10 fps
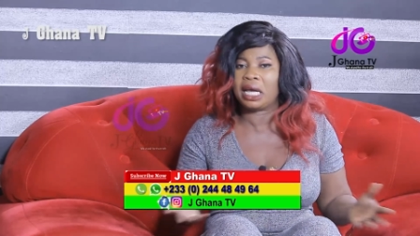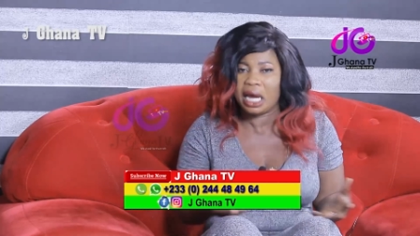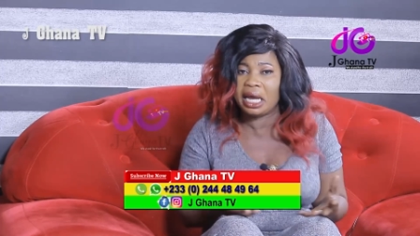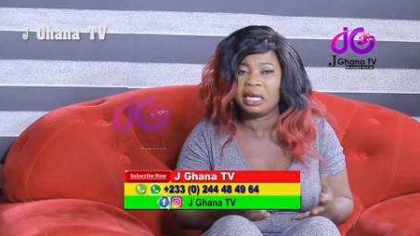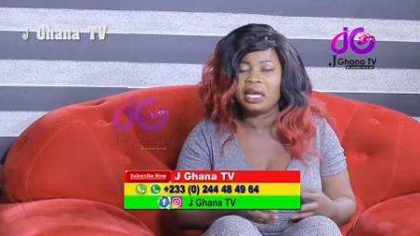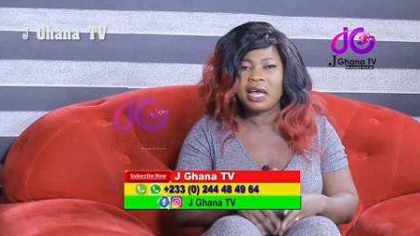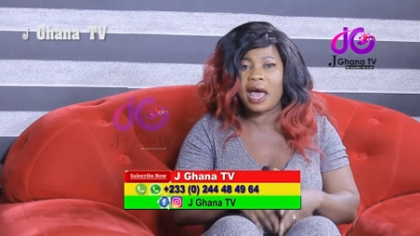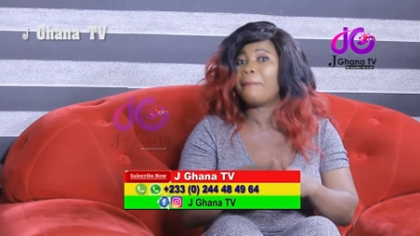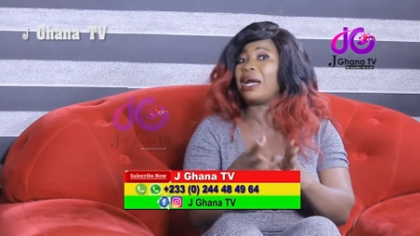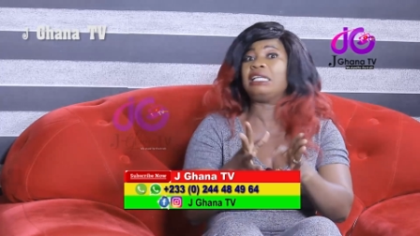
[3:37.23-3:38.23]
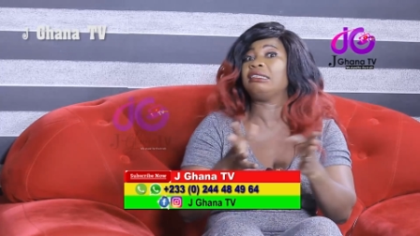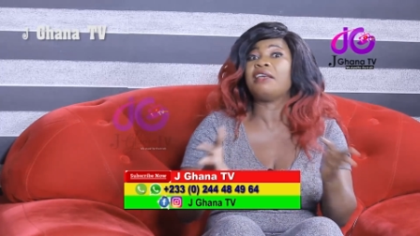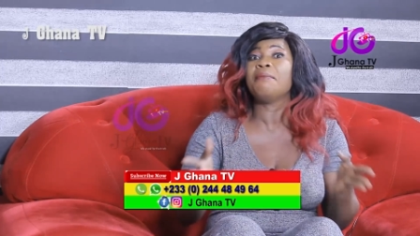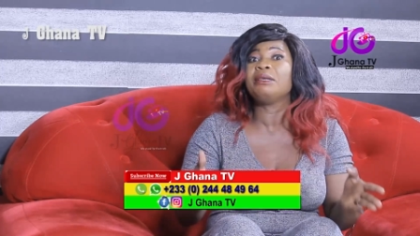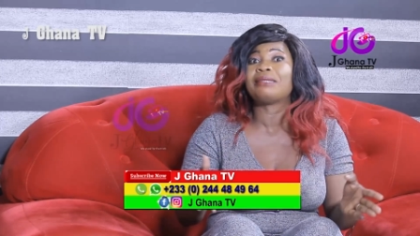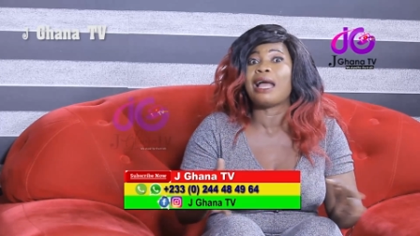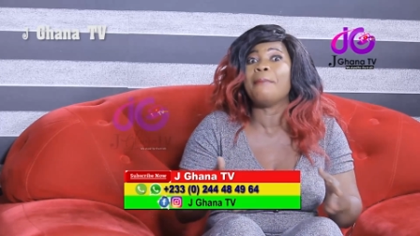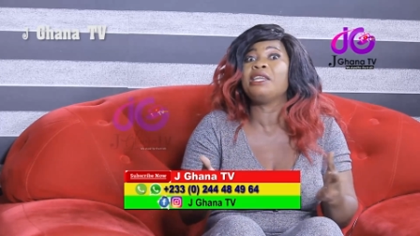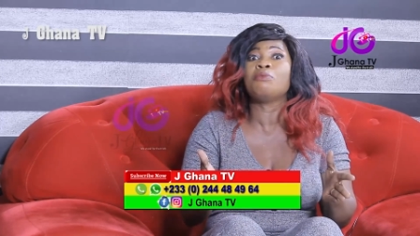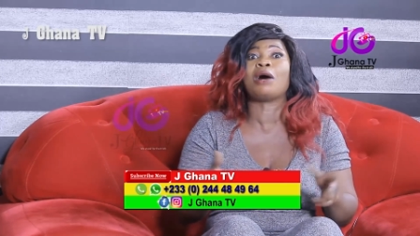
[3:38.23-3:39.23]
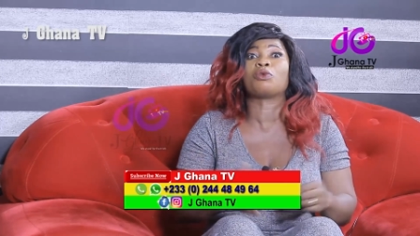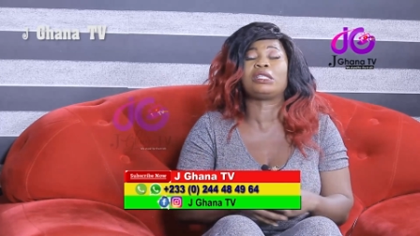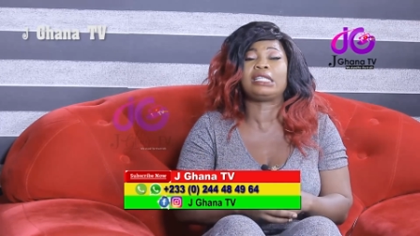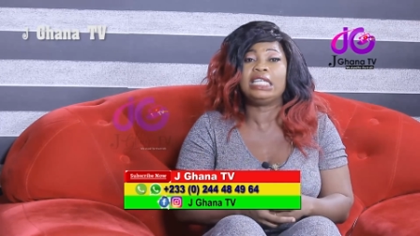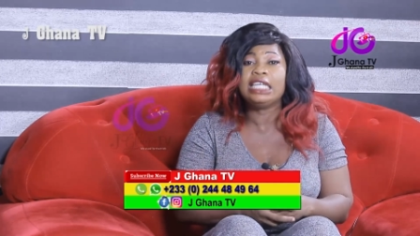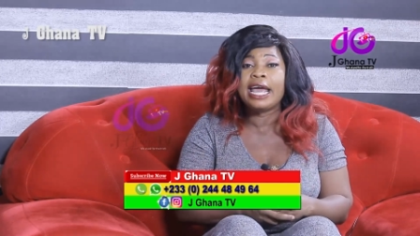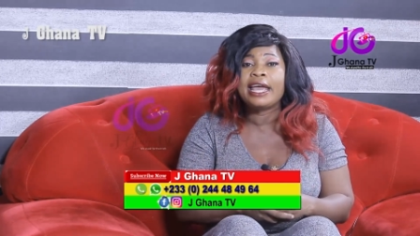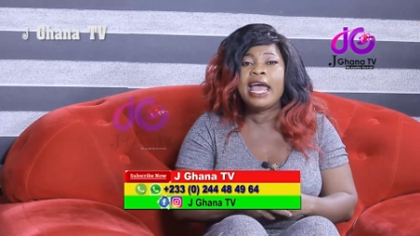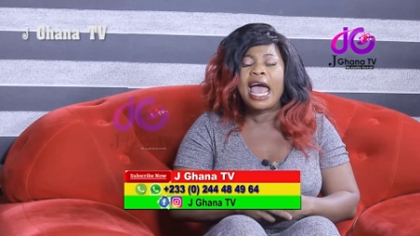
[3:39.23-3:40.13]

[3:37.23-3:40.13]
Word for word: Hey, a ban and send me say, I'm Dima Kutini ye,